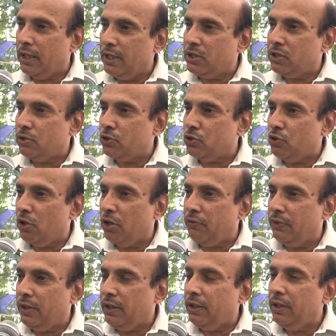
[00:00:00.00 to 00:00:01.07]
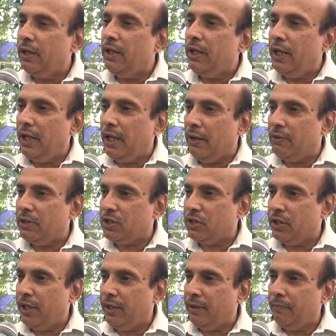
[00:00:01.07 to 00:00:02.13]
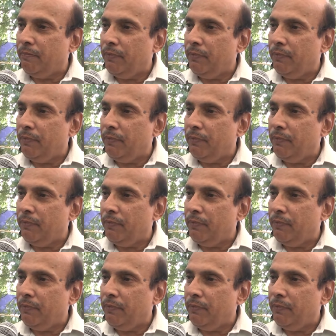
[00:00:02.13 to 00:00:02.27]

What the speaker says: least to start with in our state.